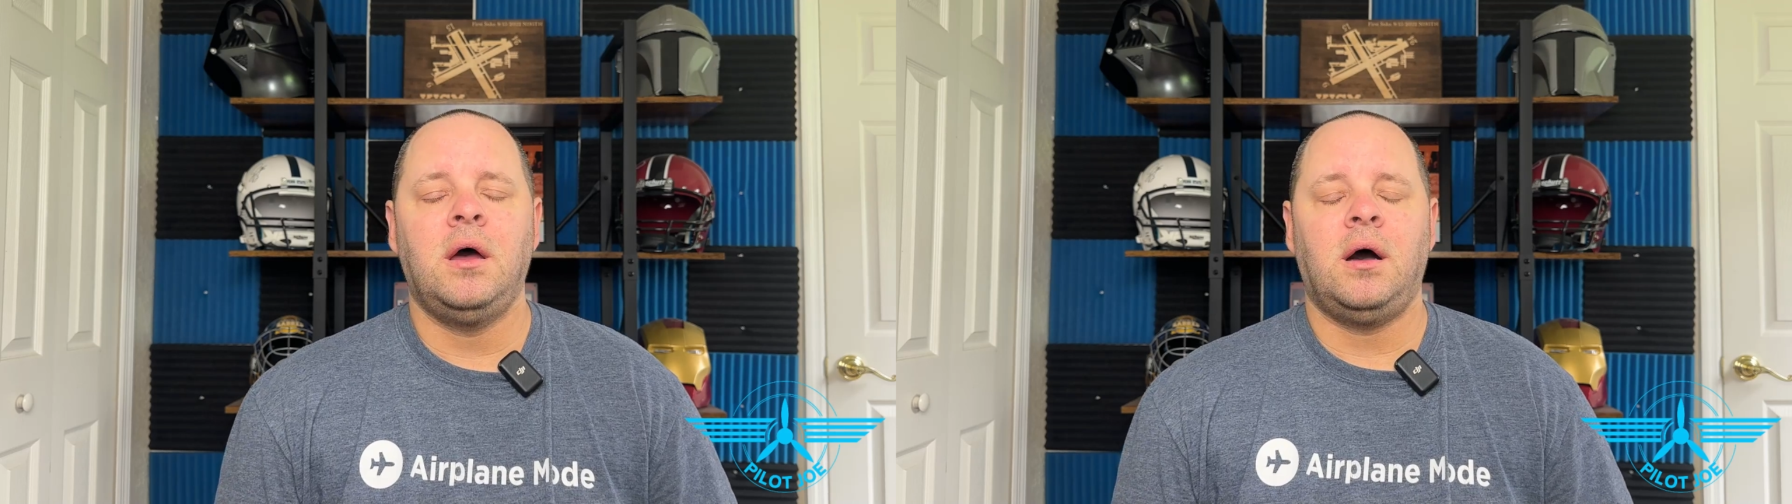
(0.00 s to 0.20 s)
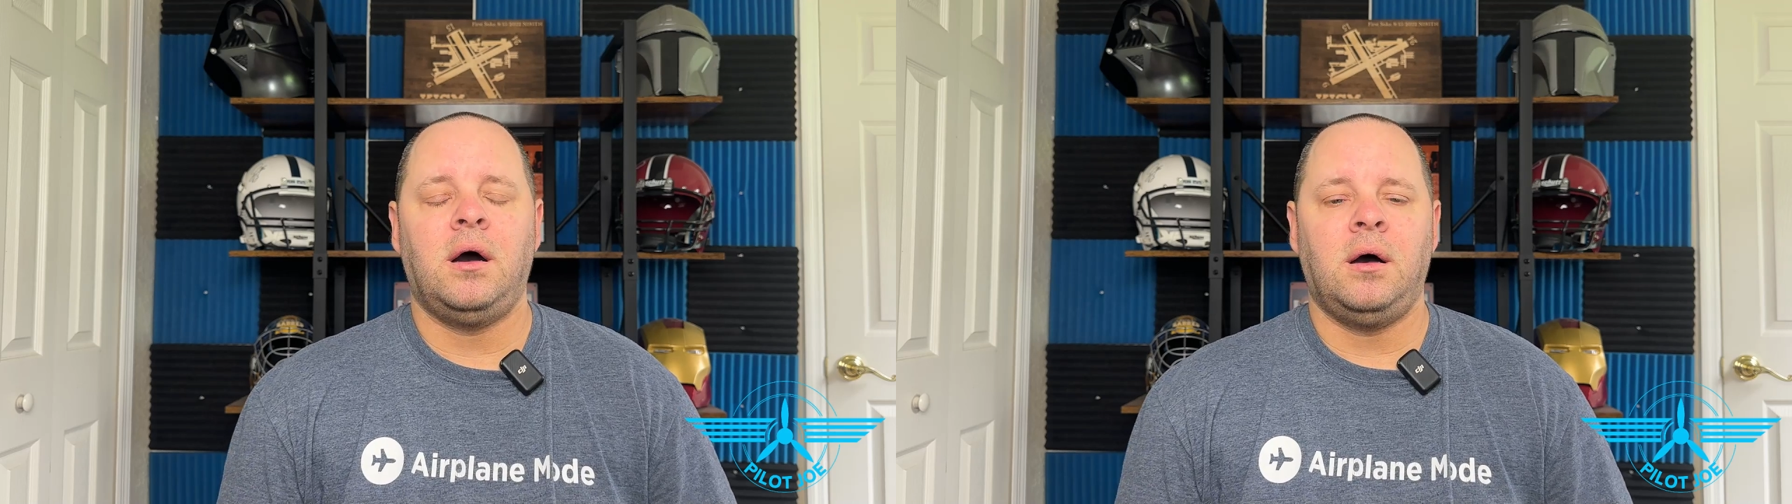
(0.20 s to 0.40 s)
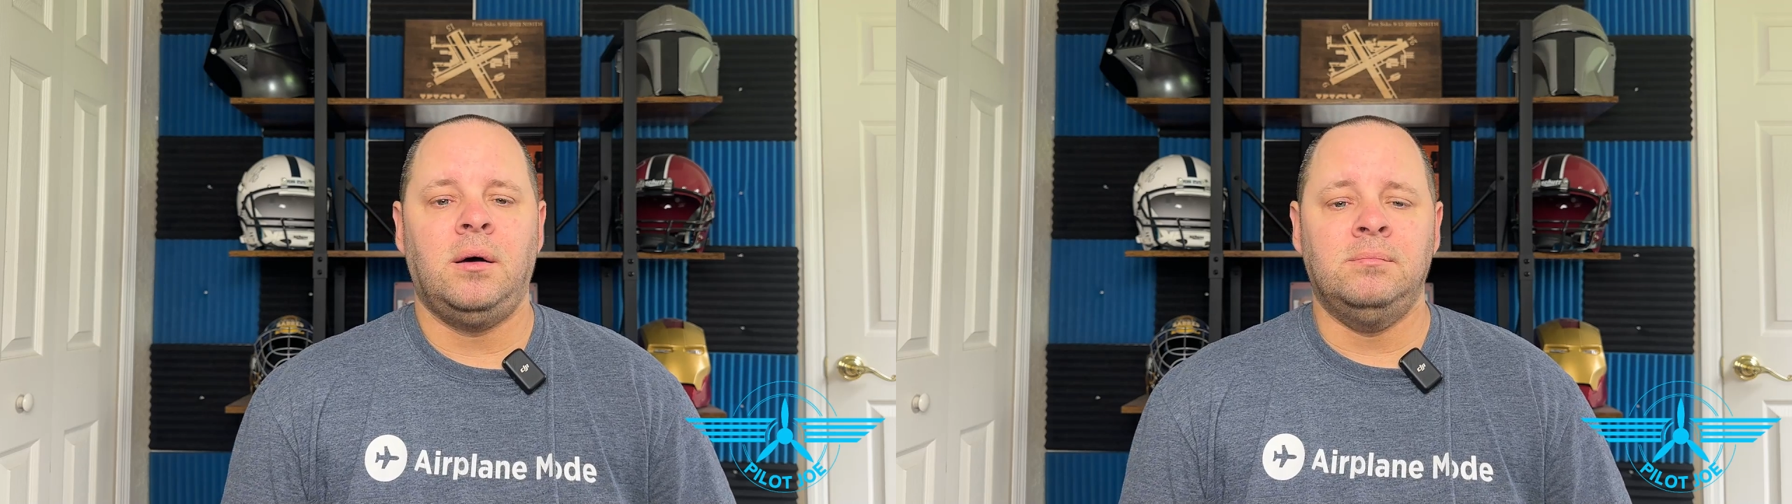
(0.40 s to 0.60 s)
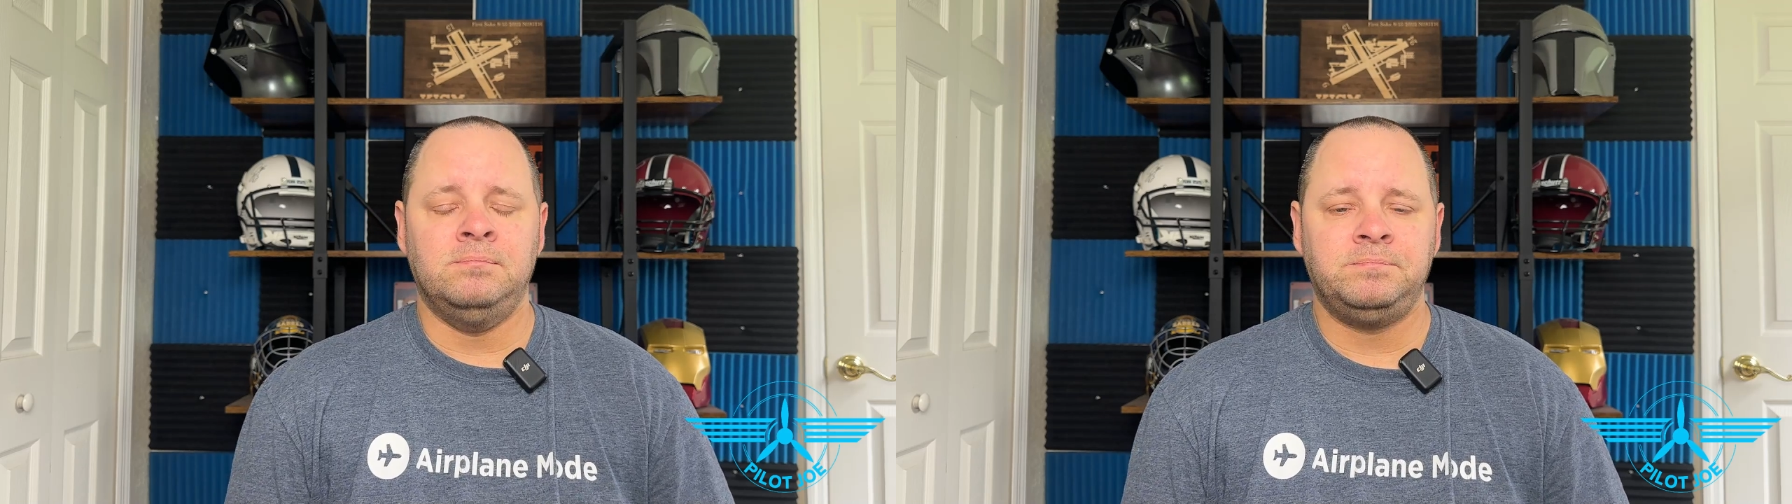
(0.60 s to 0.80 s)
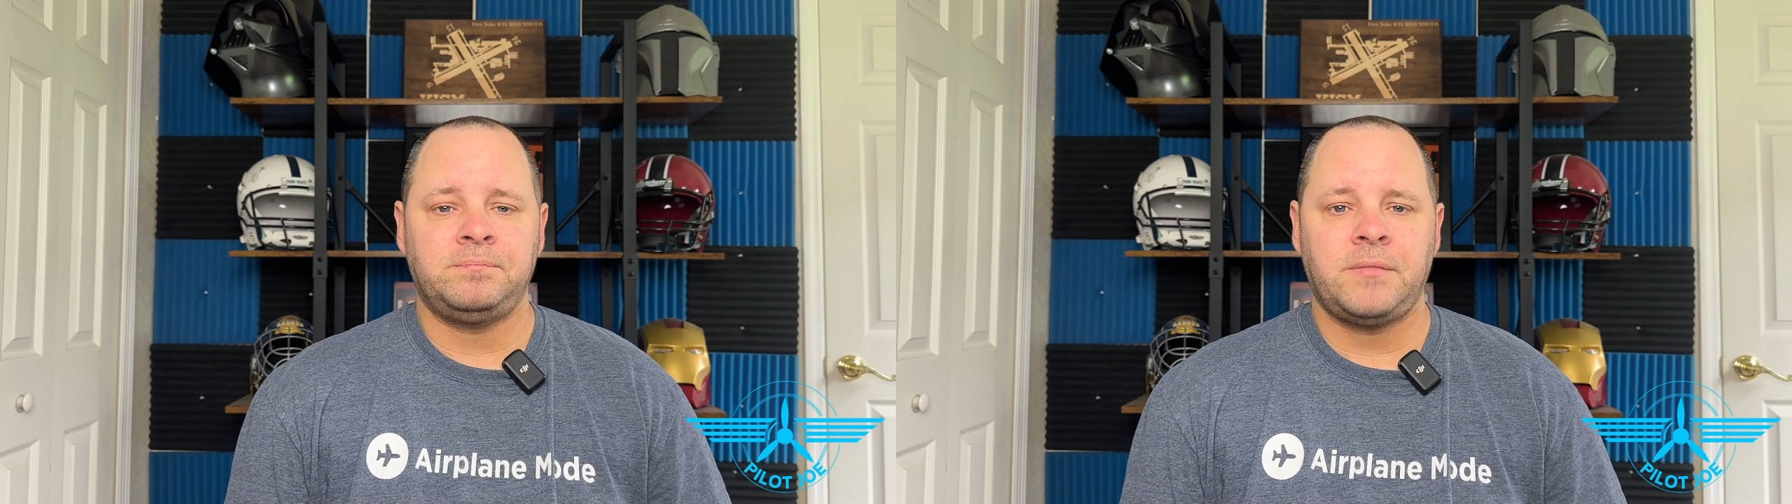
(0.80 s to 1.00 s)
So
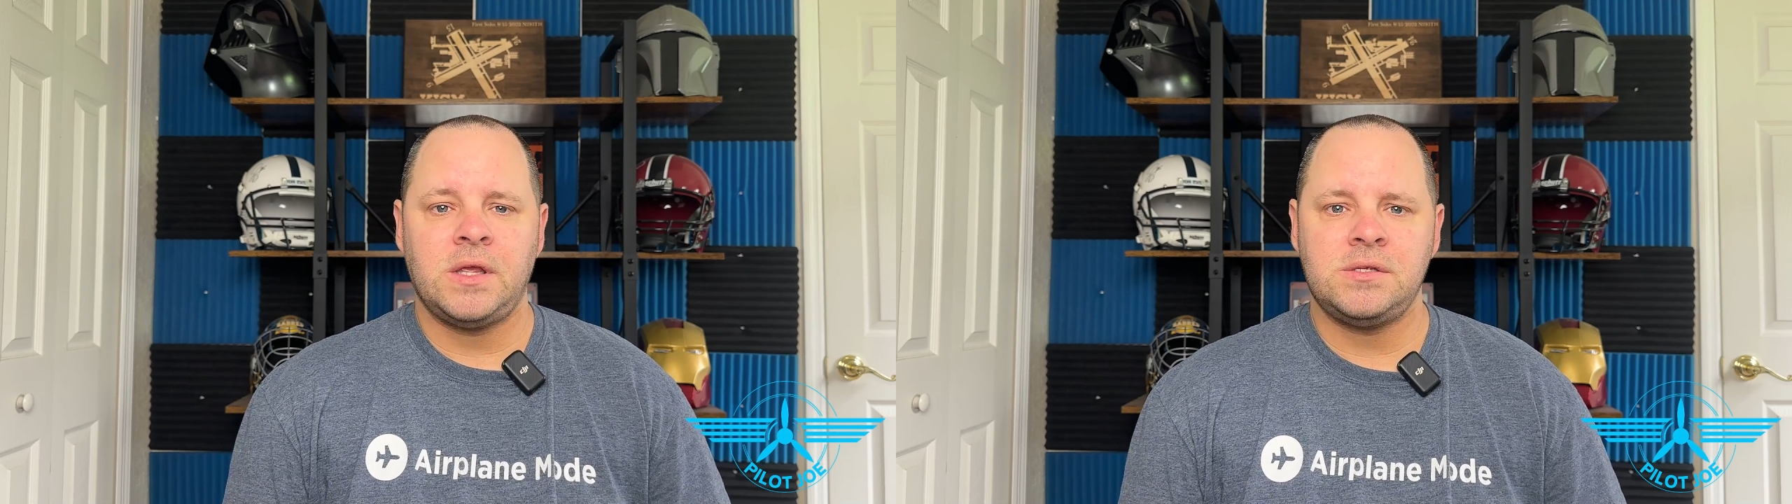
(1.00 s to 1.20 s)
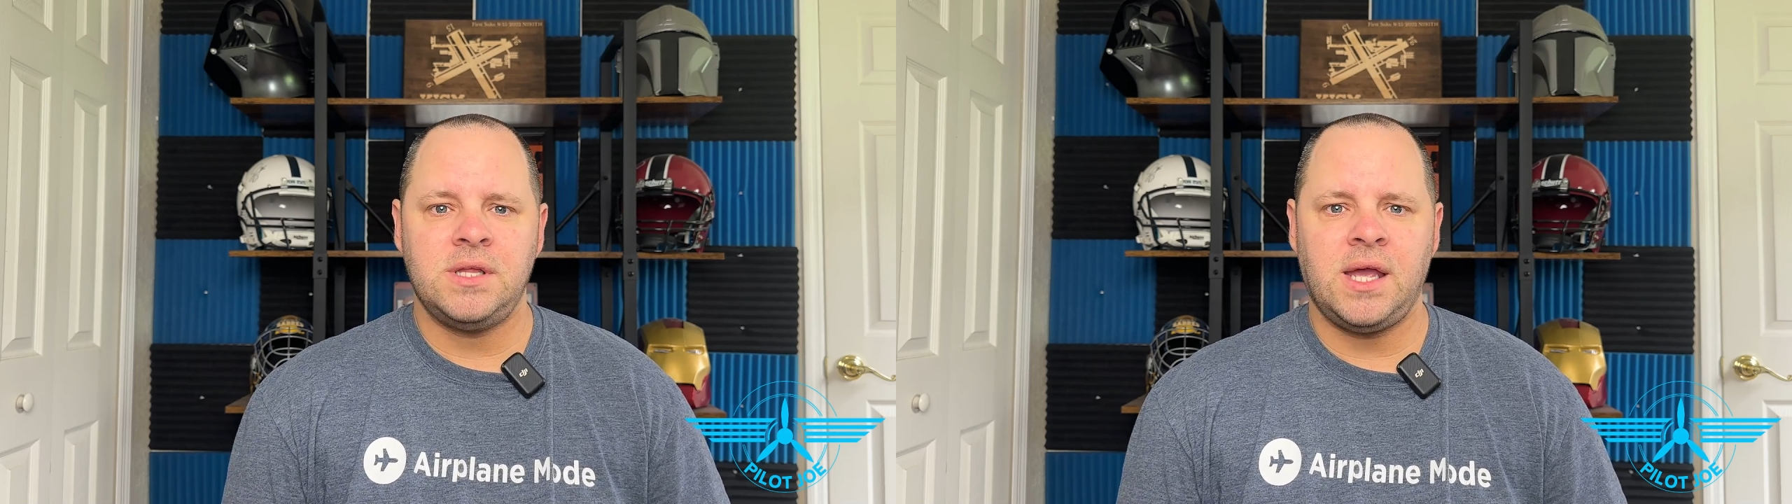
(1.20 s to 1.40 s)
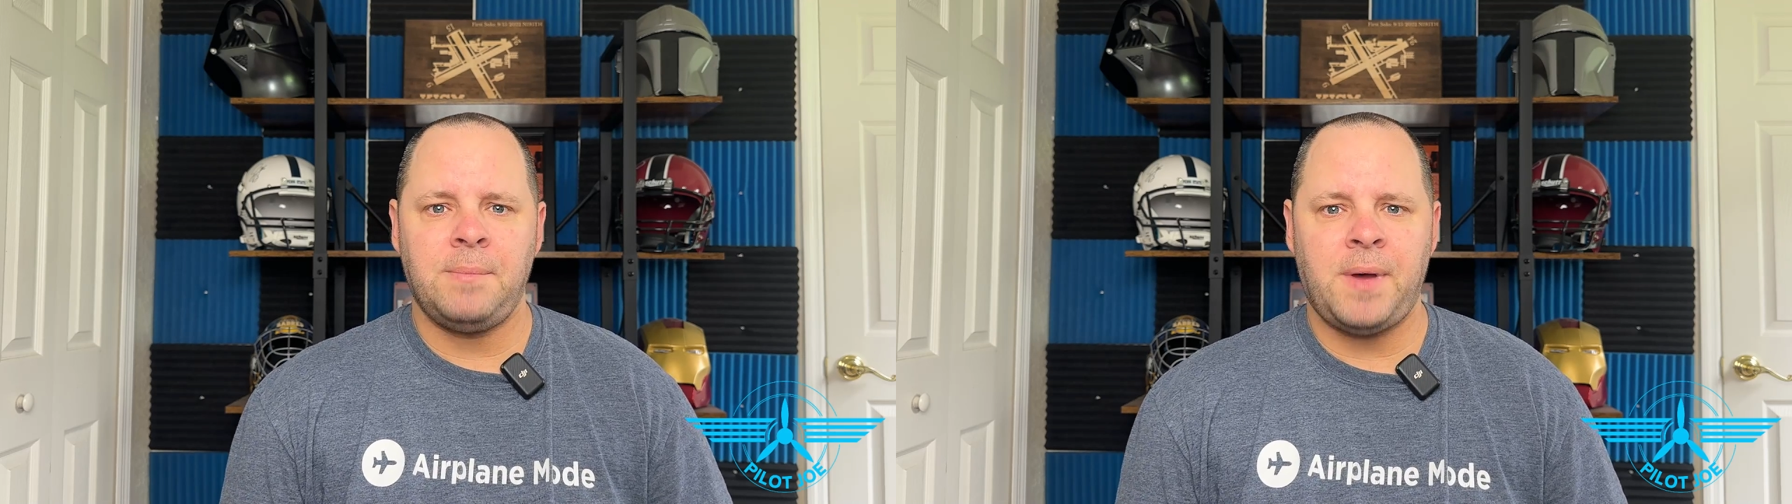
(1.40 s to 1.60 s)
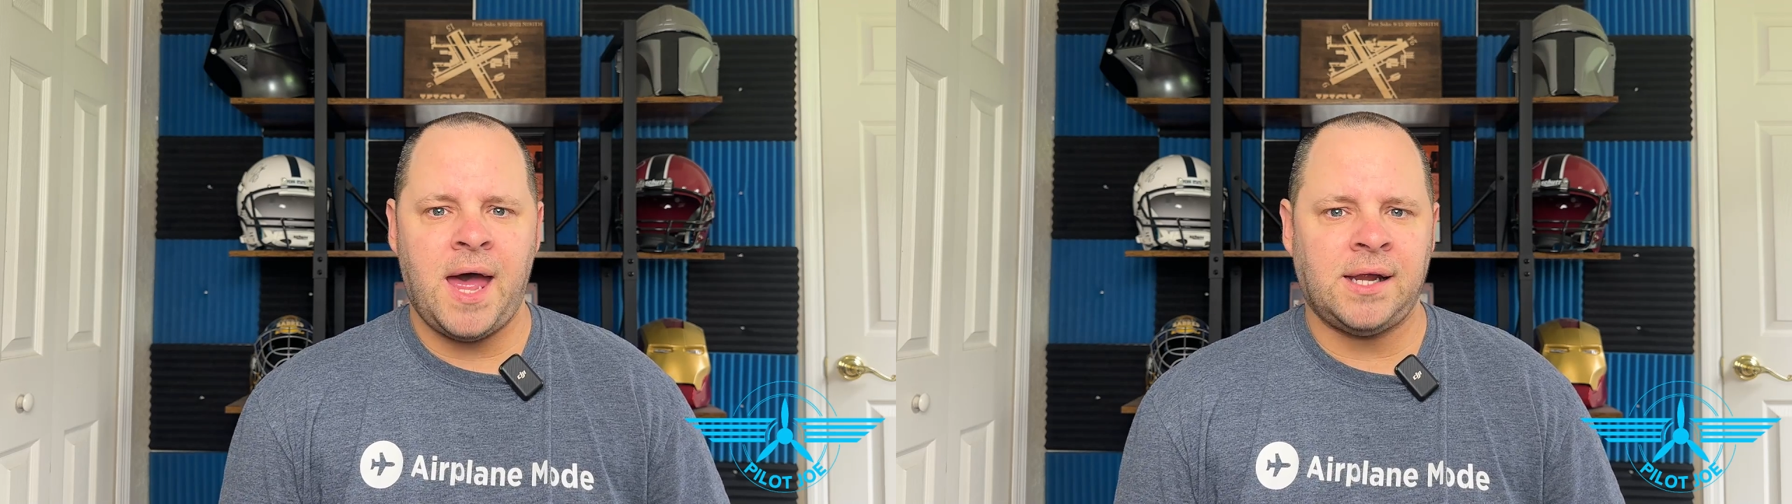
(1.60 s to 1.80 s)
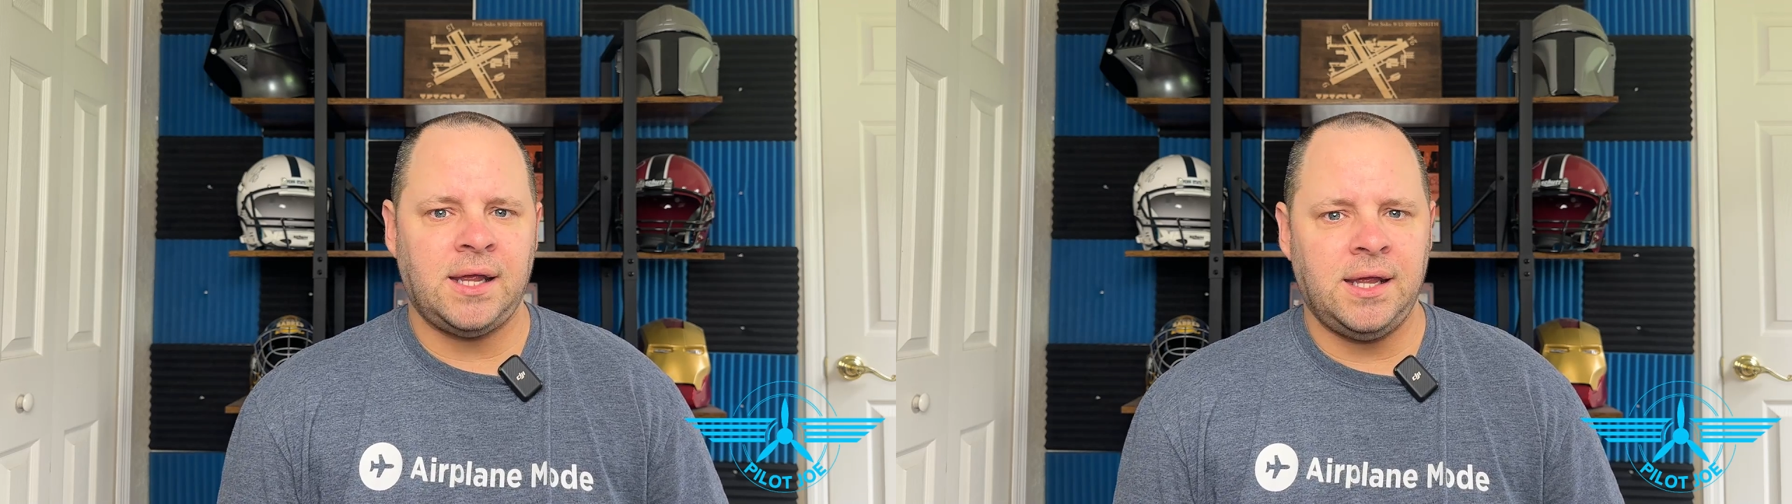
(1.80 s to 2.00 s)
they got
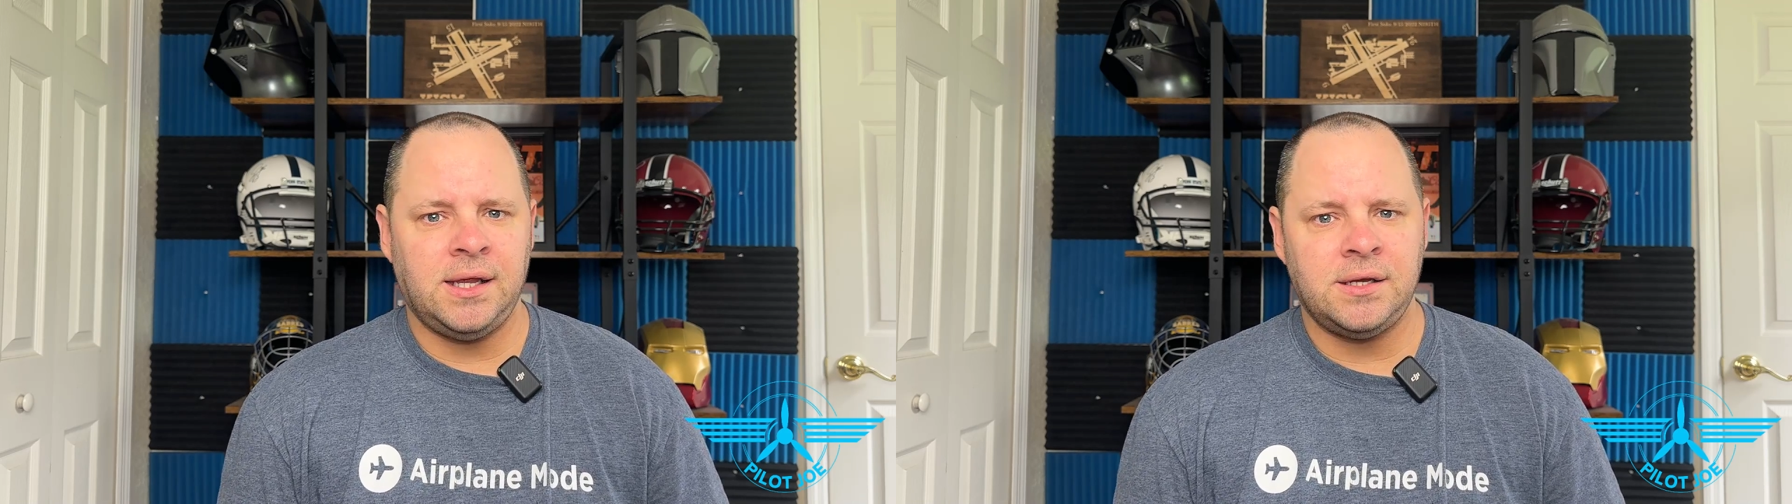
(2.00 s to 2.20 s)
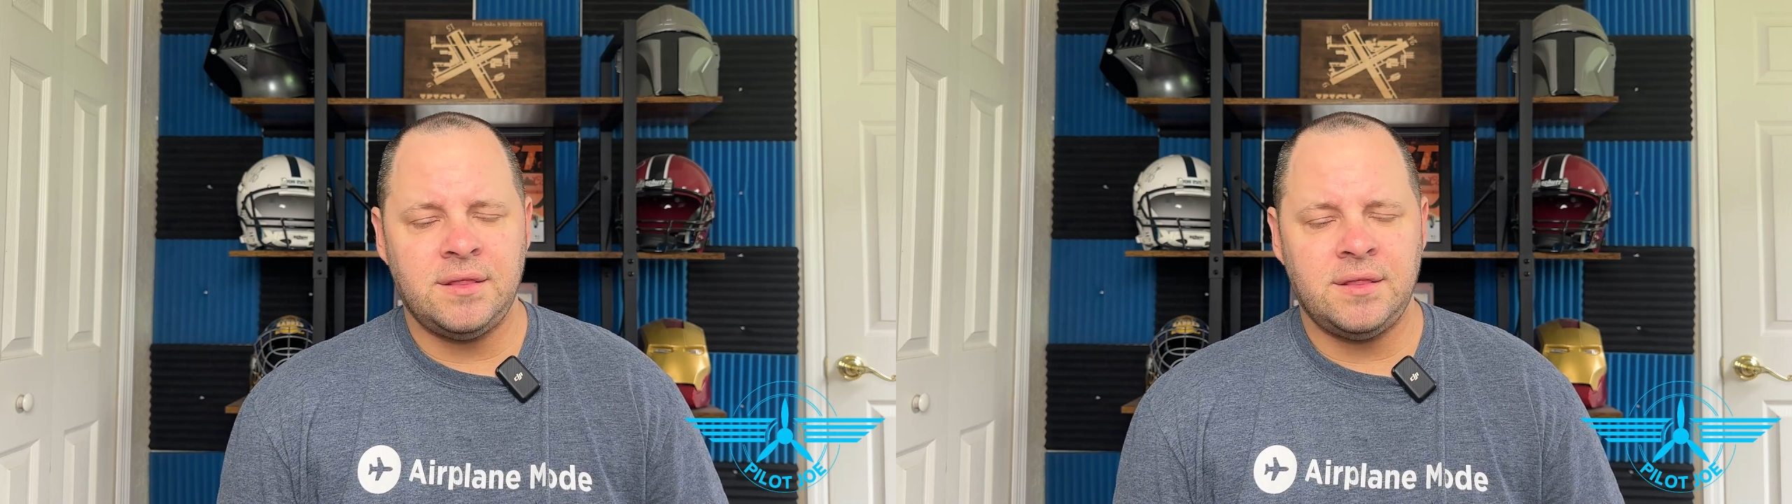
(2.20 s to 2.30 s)
back and